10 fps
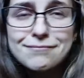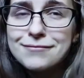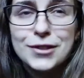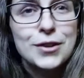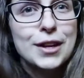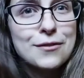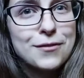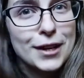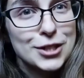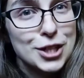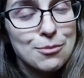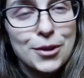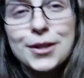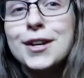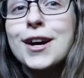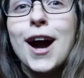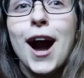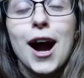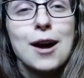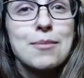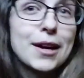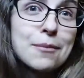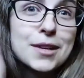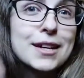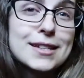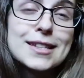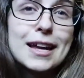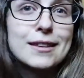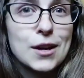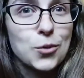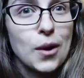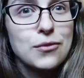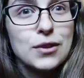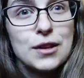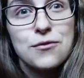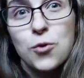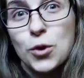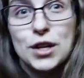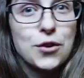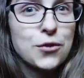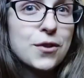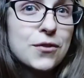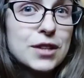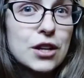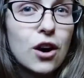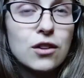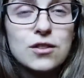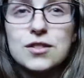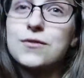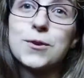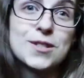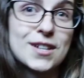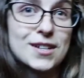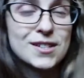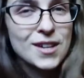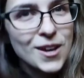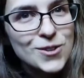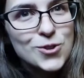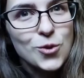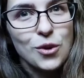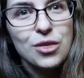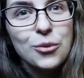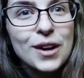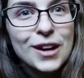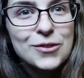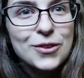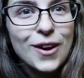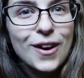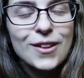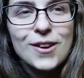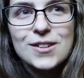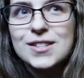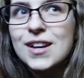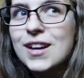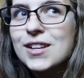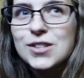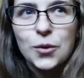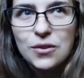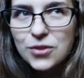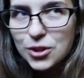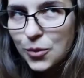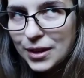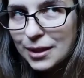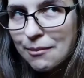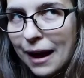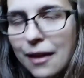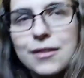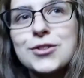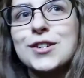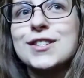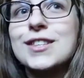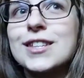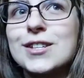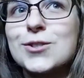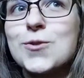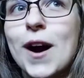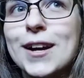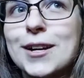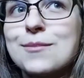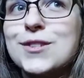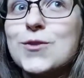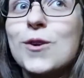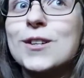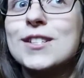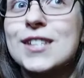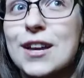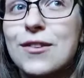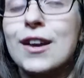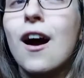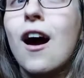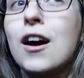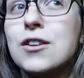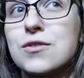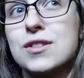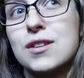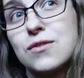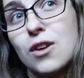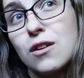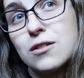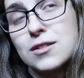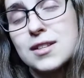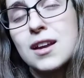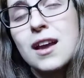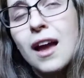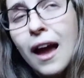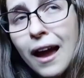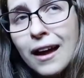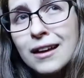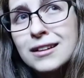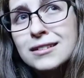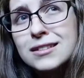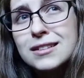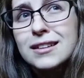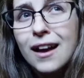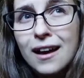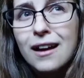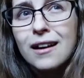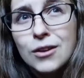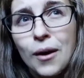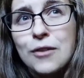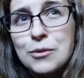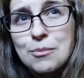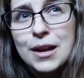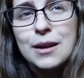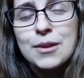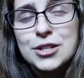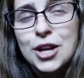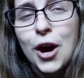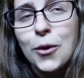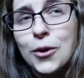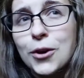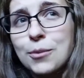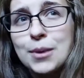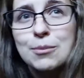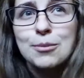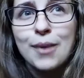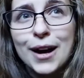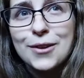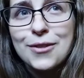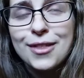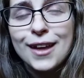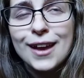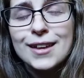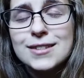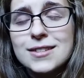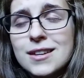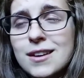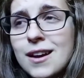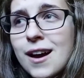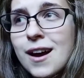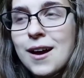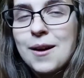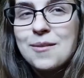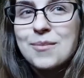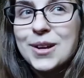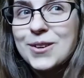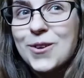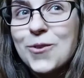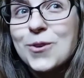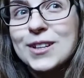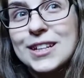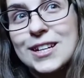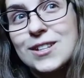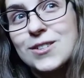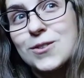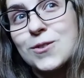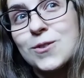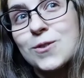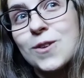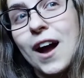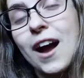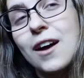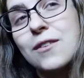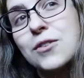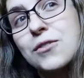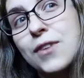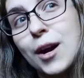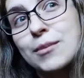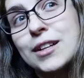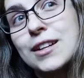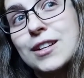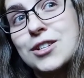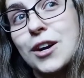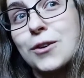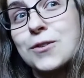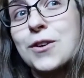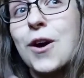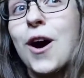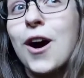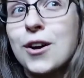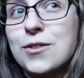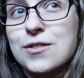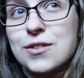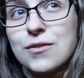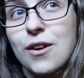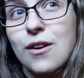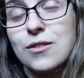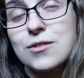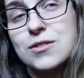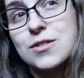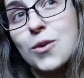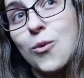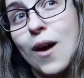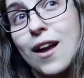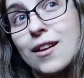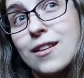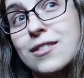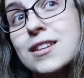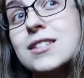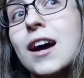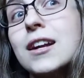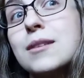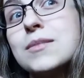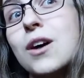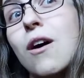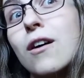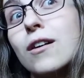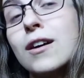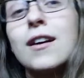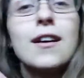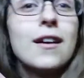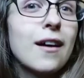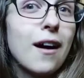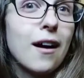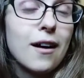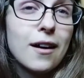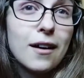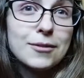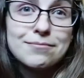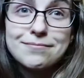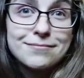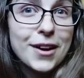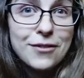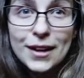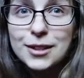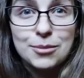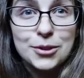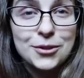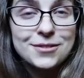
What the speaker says: you can find cheaper, but I'm gonna say like roughly $40 or $50 versus $200 or $300. So if you're doing the math, just in these two items, you are saving hundreds of dollars. And yeah, you have a baby shower, people buy things, but you don't really need to have your family dish out hundreds of dollars when these items are available.